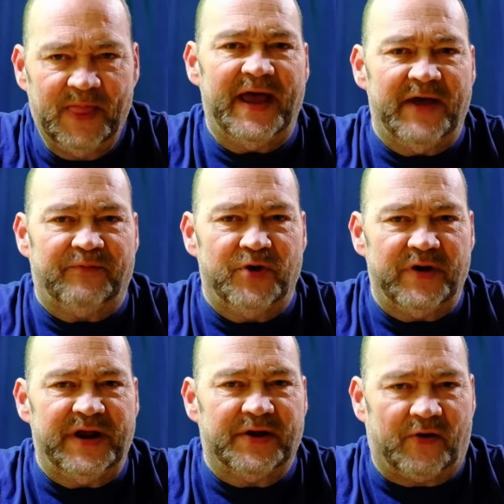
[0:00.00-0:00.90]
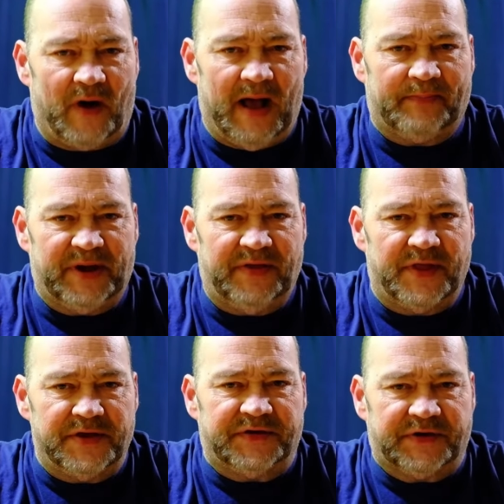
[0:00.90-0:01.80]
If you need to crop in,
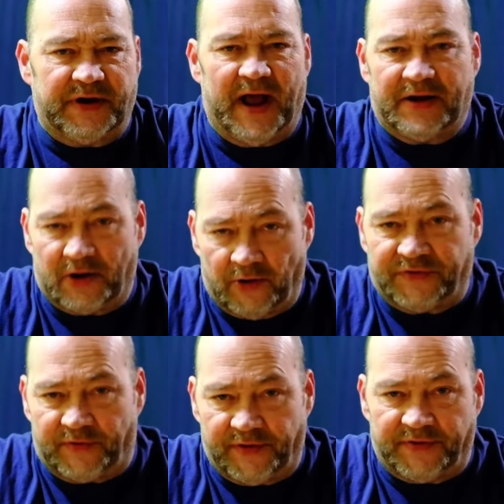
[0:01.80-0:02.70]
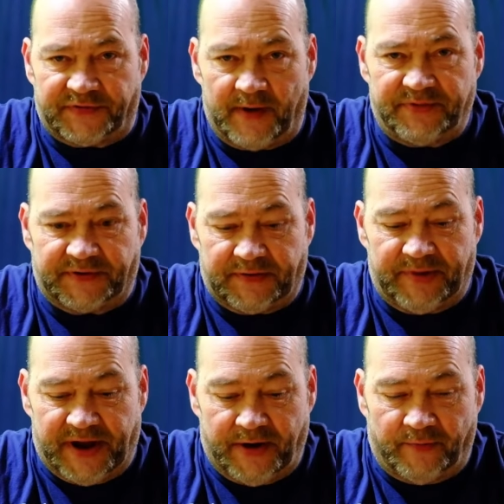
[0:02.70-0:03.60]
then you should have gotten closer to your subject to
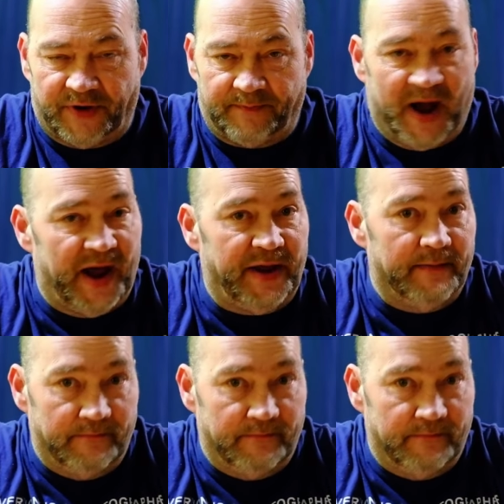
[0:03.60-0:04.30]
begin with by